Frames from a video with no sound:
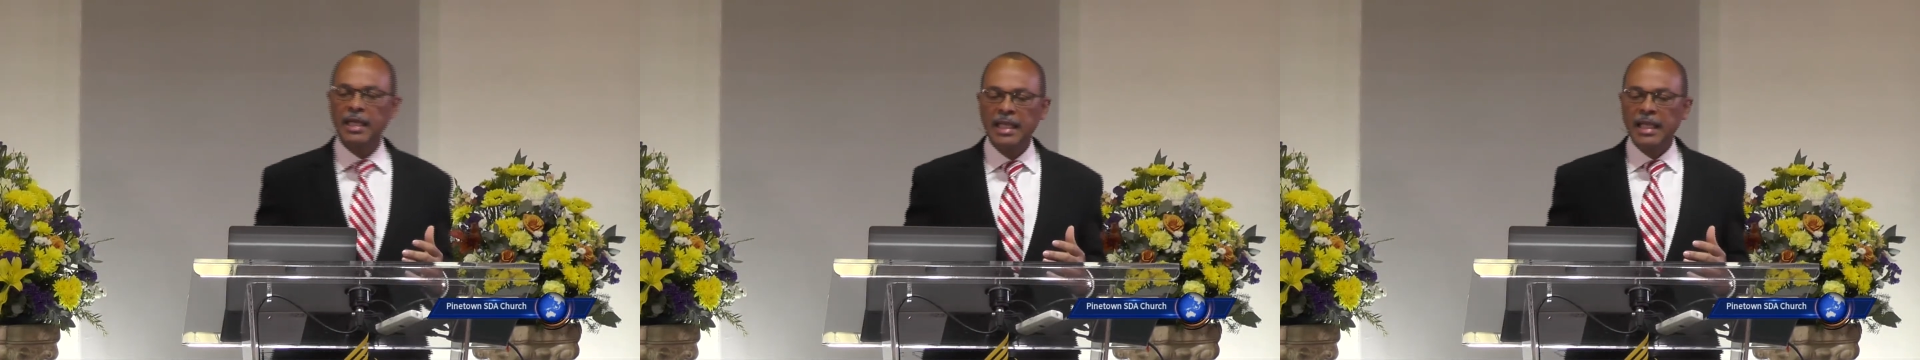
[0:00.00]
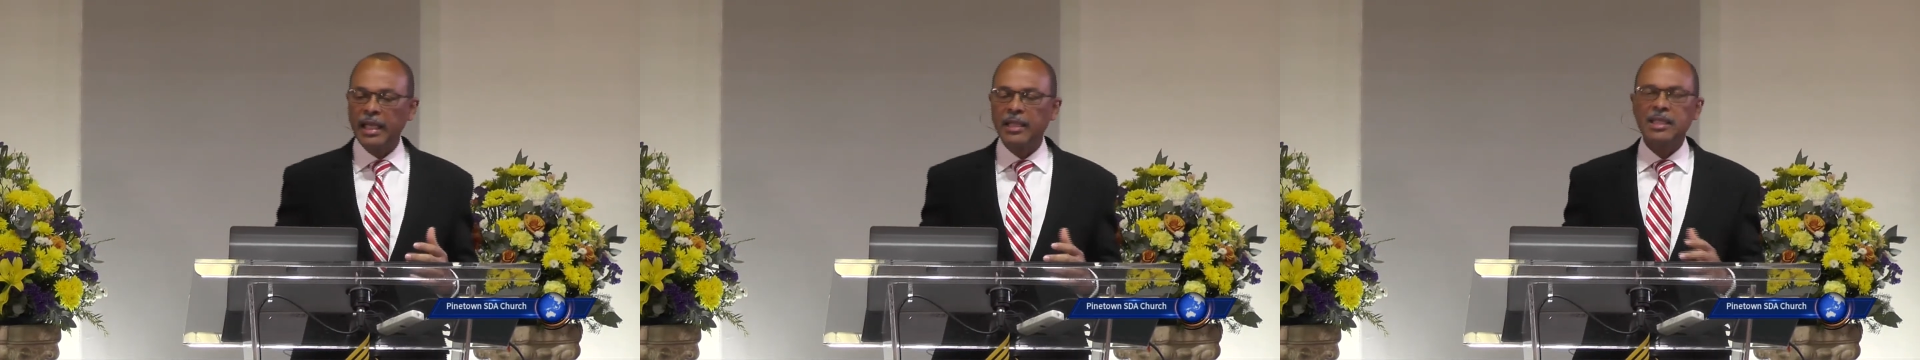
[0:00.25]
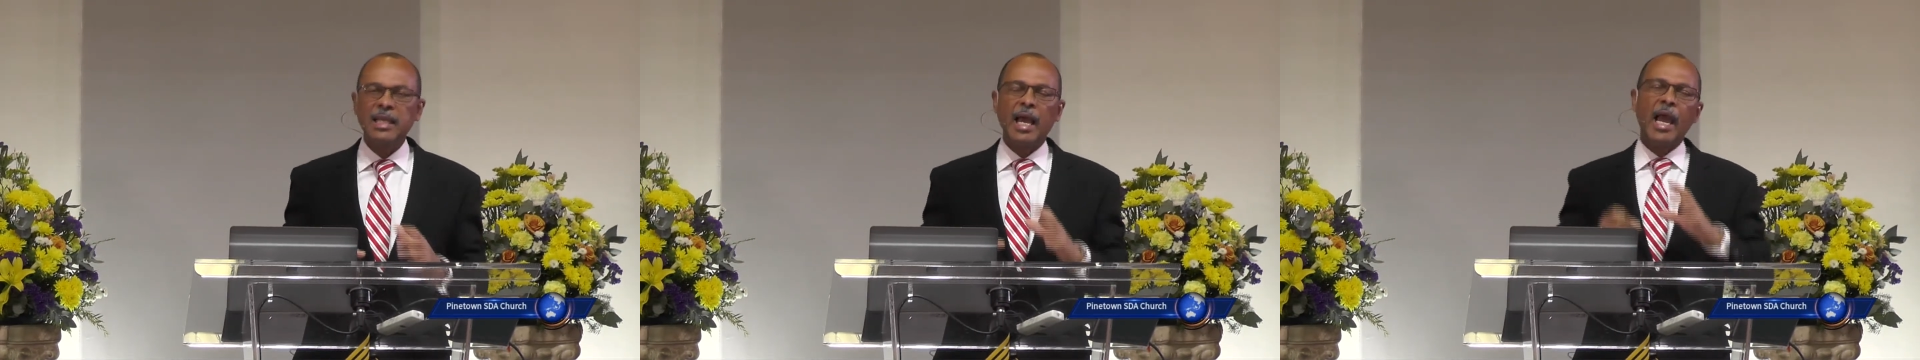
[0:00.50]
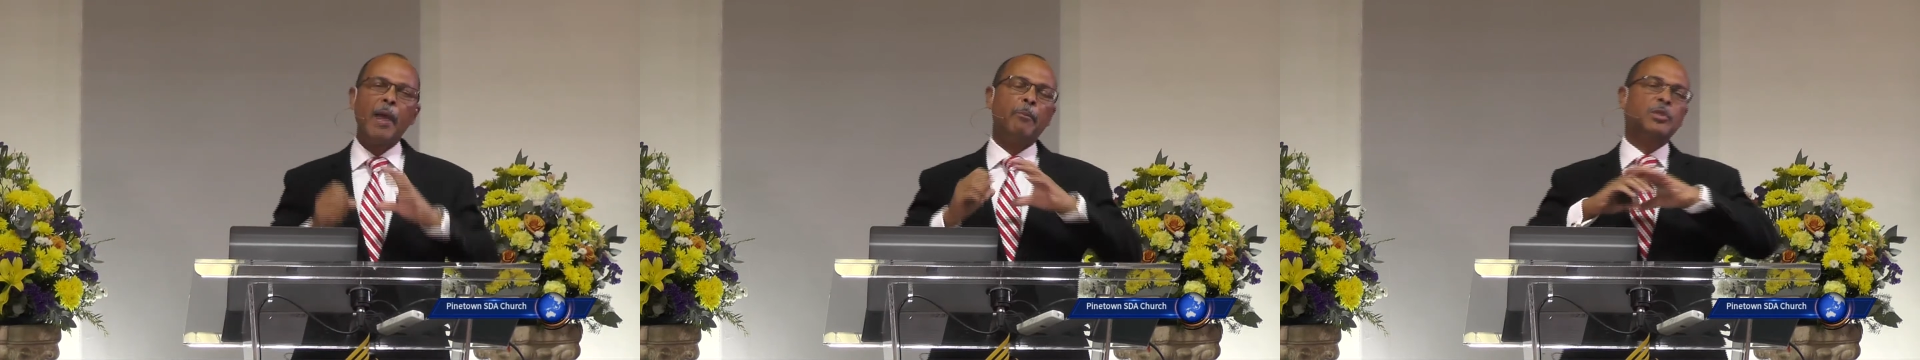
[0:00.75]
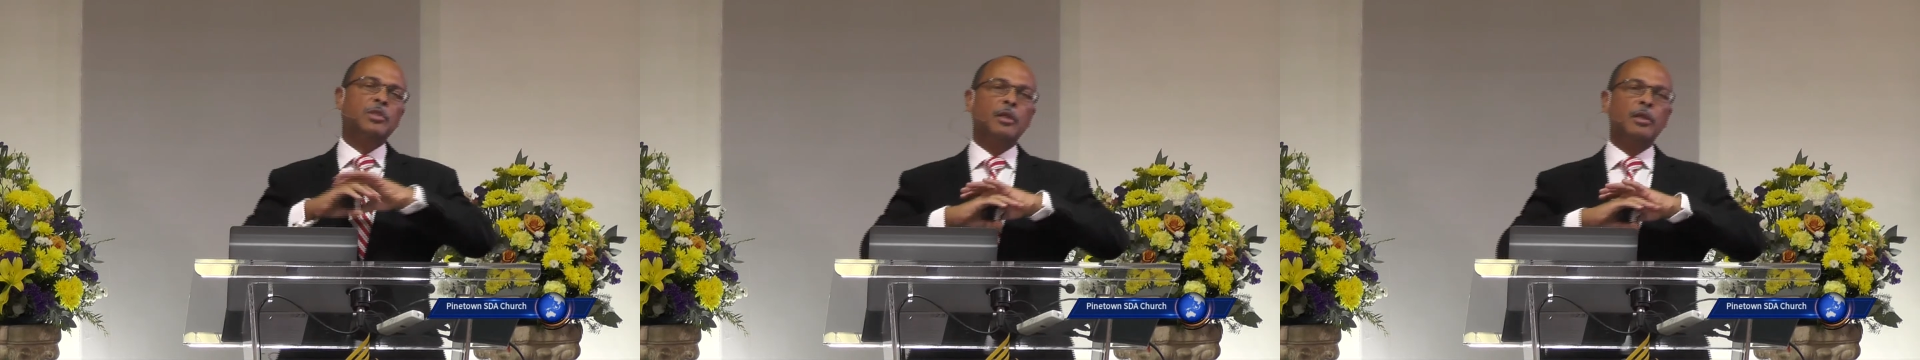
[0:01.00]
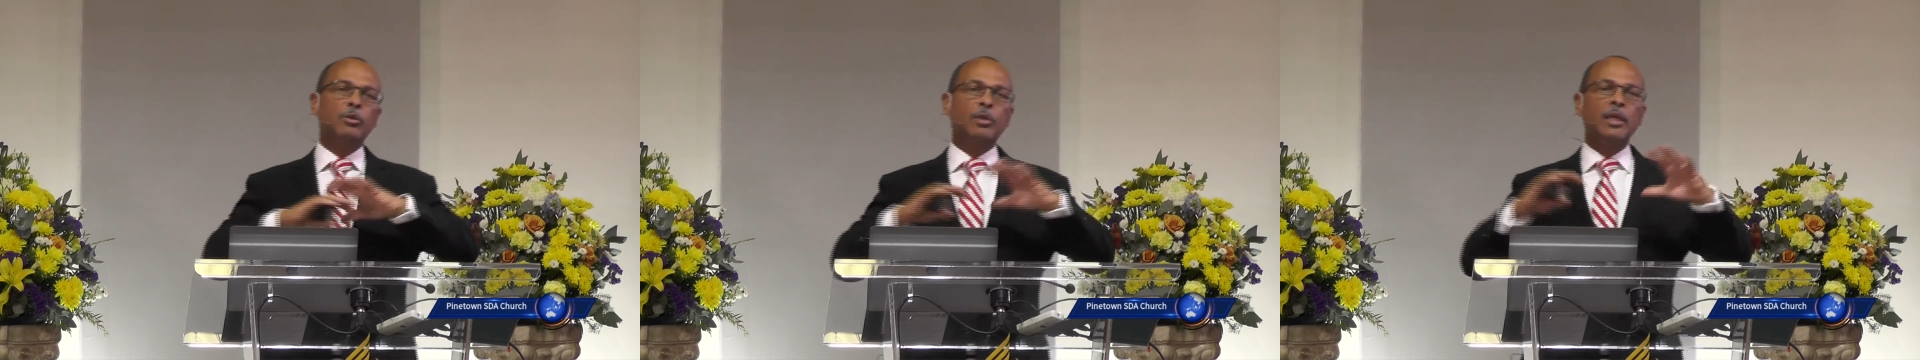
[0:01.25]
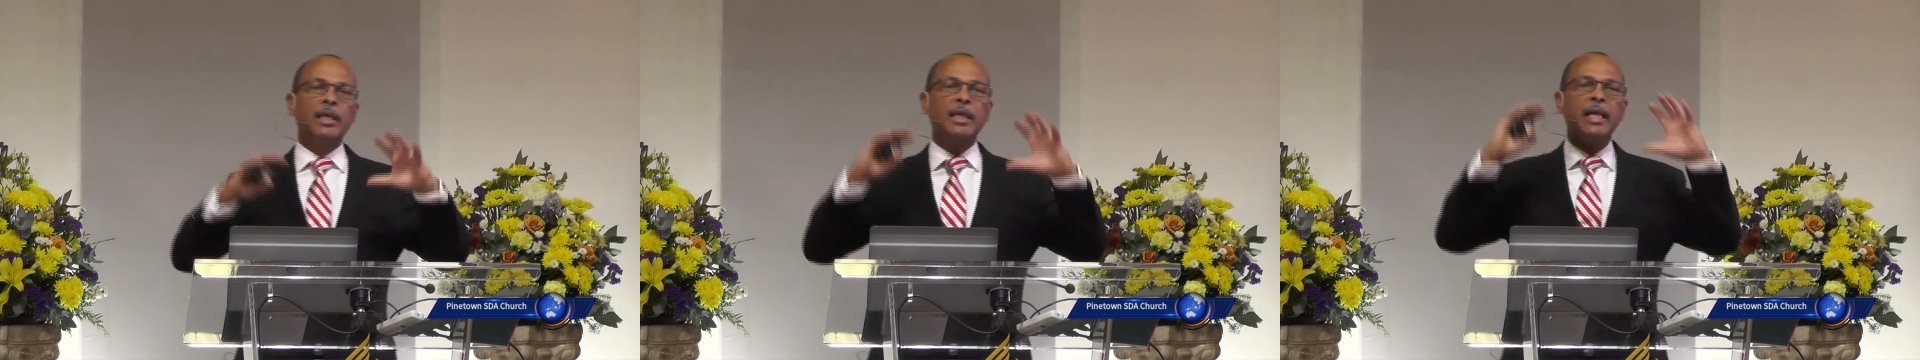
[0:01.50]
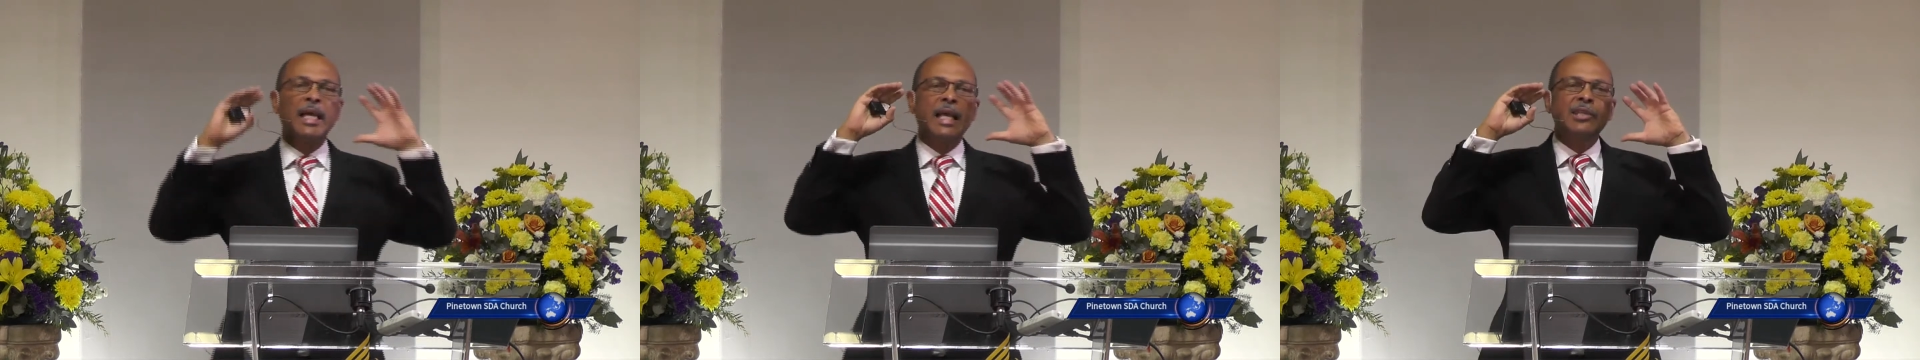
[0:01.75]
It's absolutely
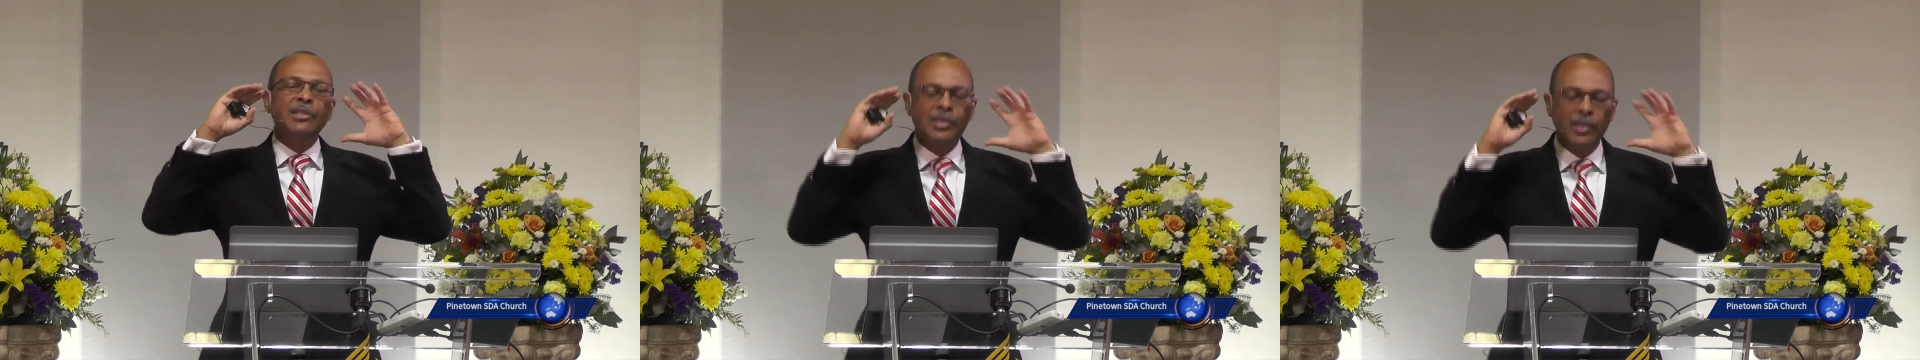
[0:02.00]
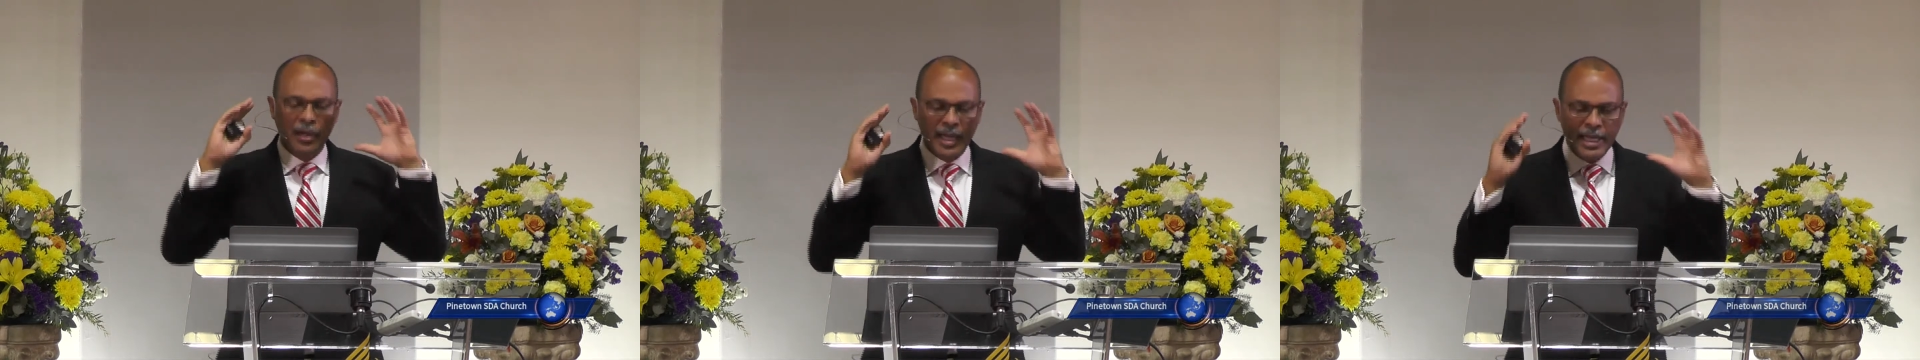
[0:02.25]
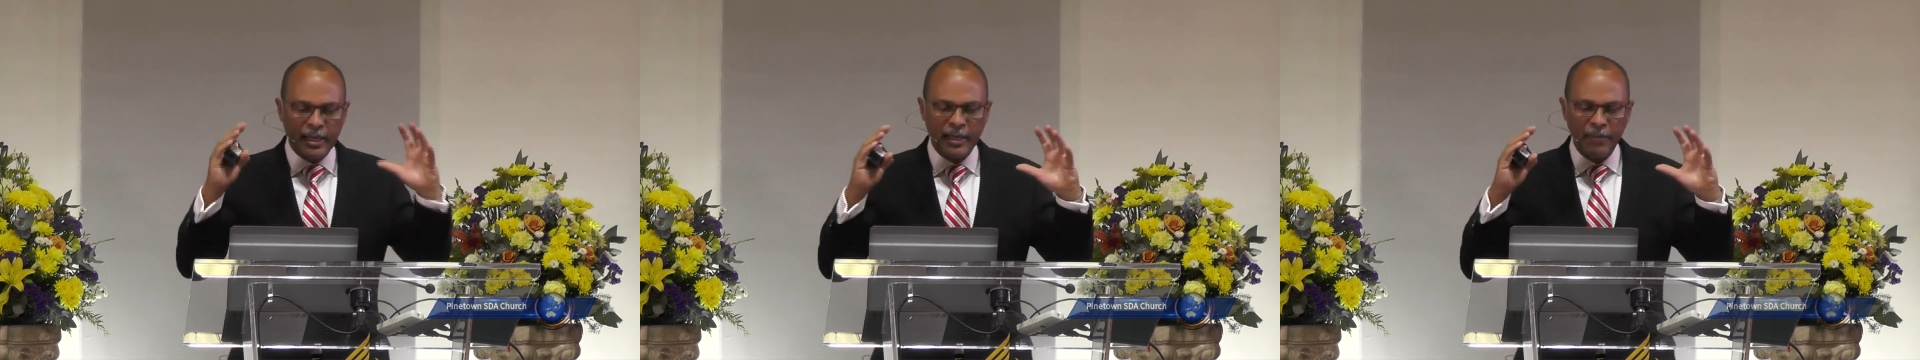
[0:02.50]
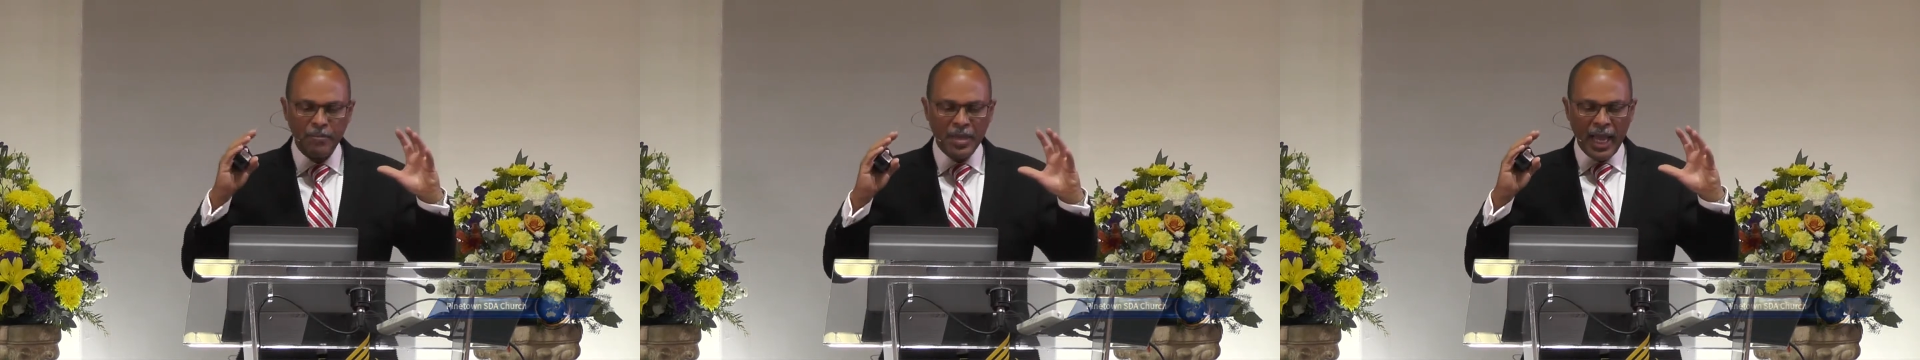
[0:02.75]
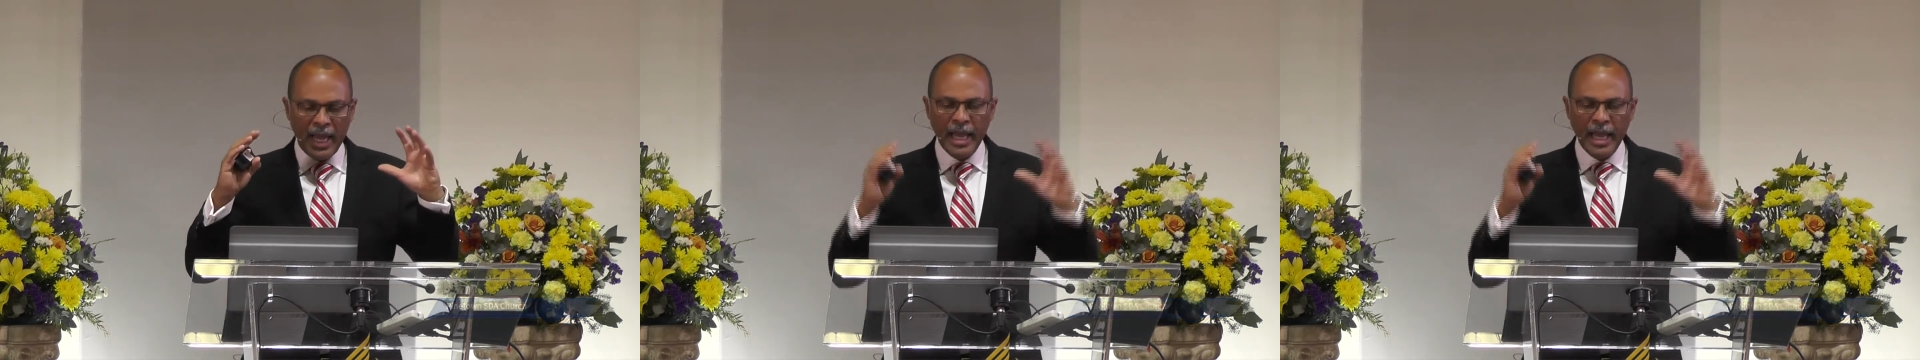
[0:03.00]
serene. And as